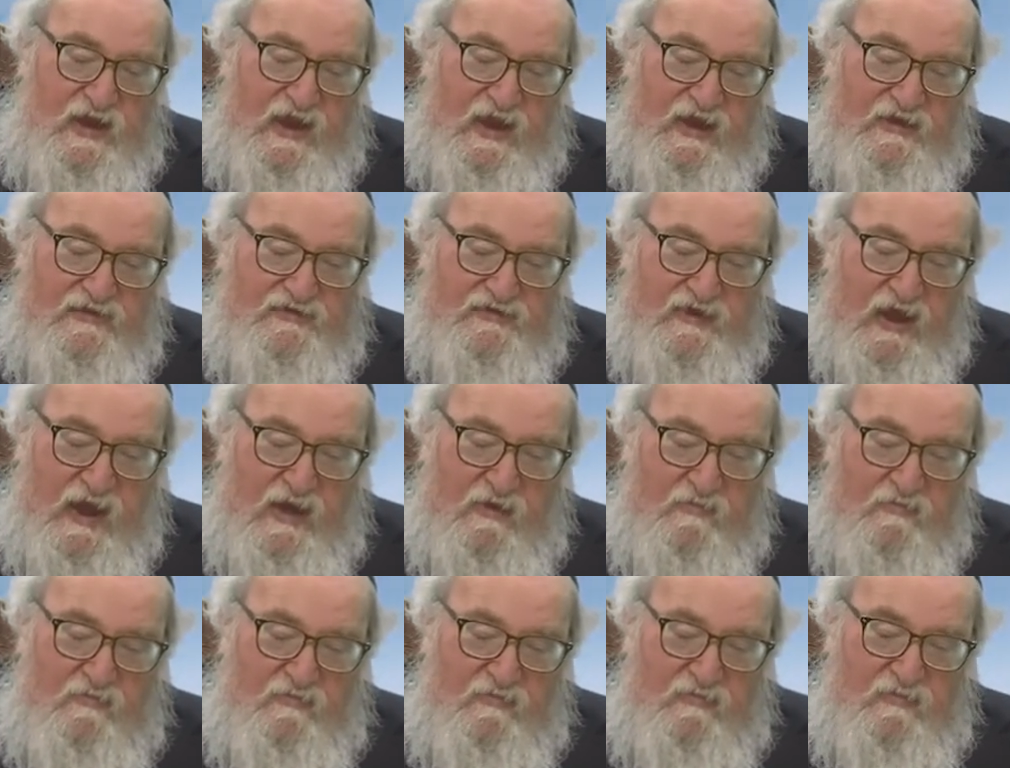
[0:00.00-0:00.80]

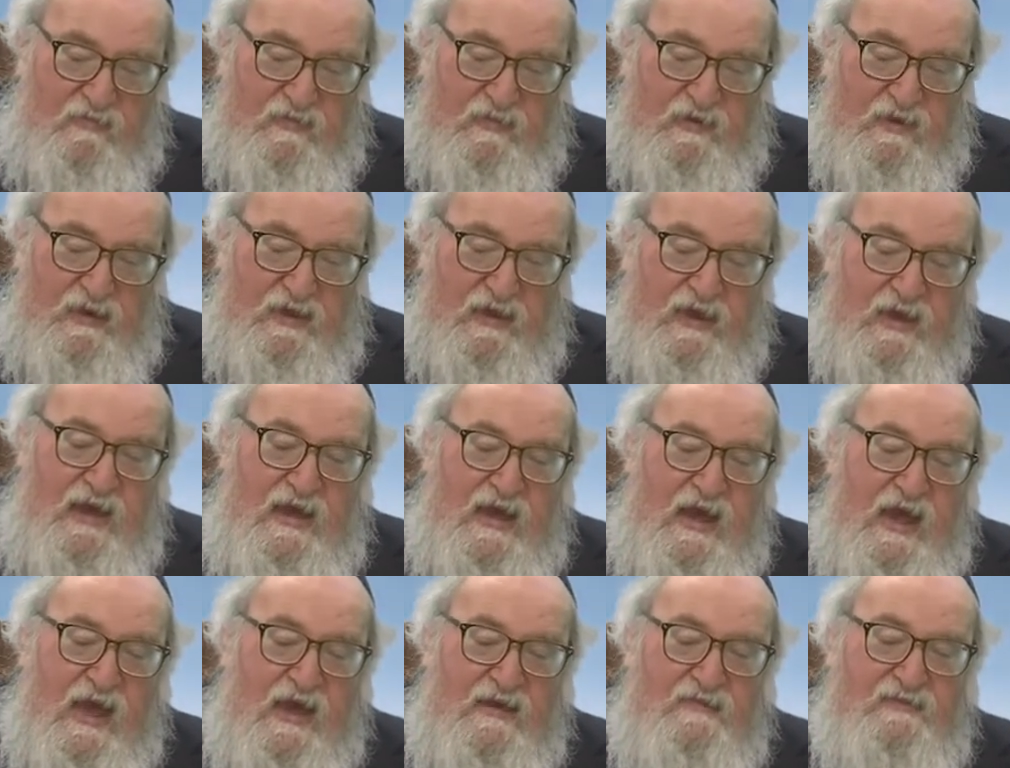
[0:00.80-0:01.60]
Hashem
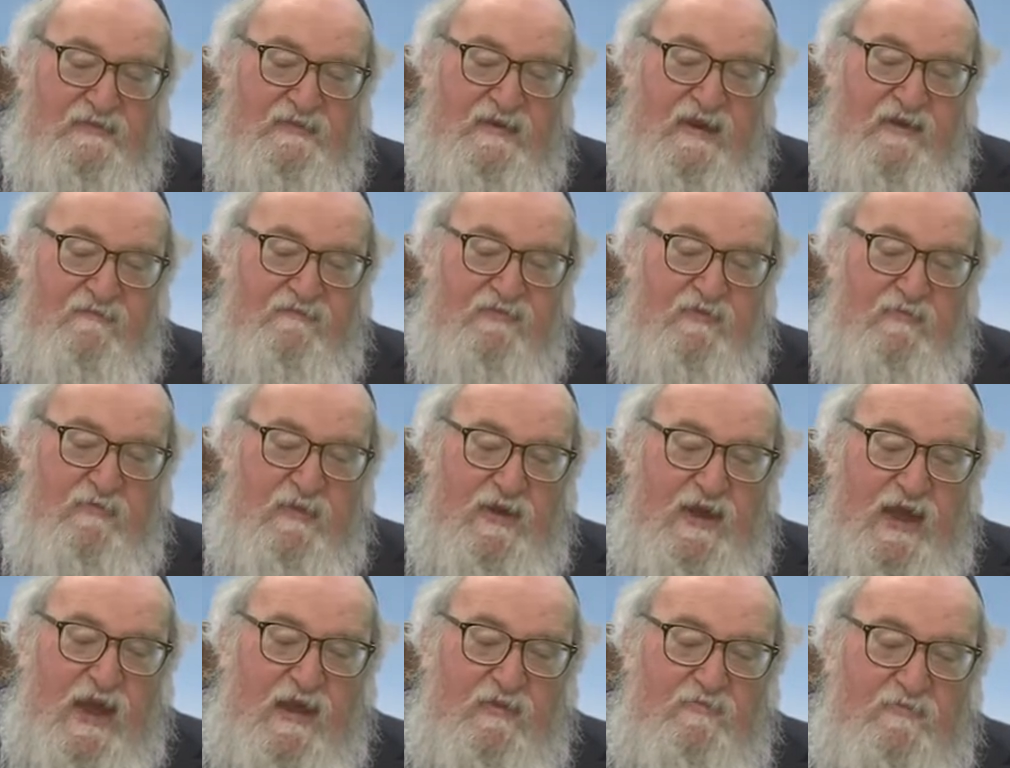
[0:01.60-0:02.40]
has
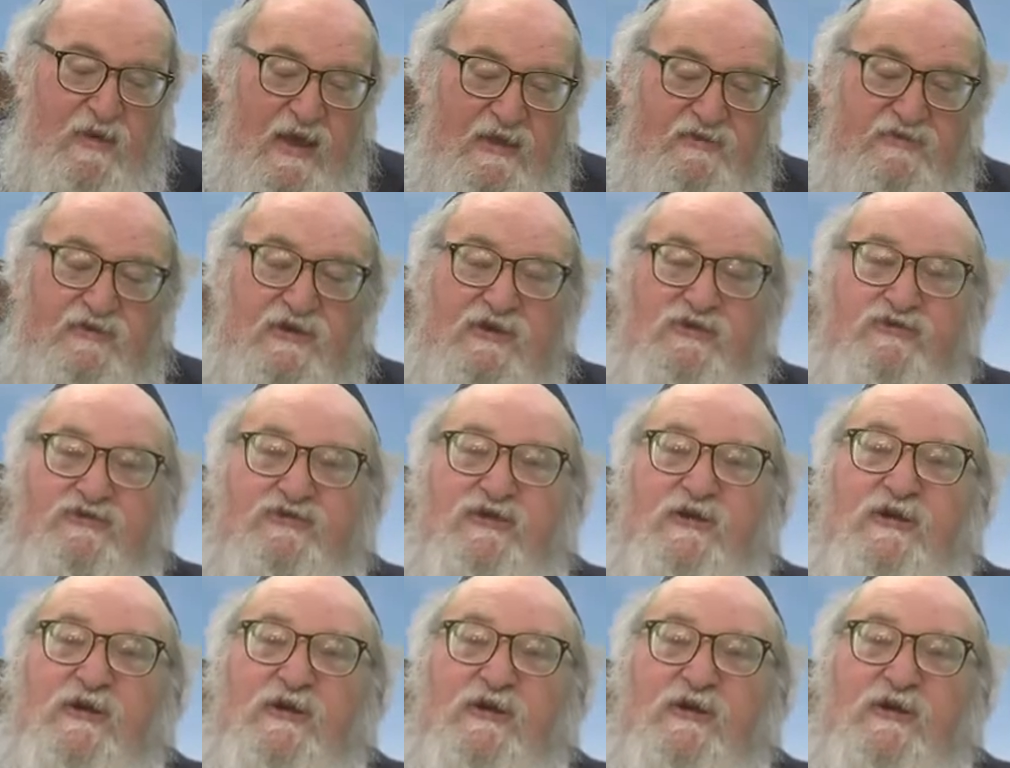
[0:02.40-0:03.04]
given me a message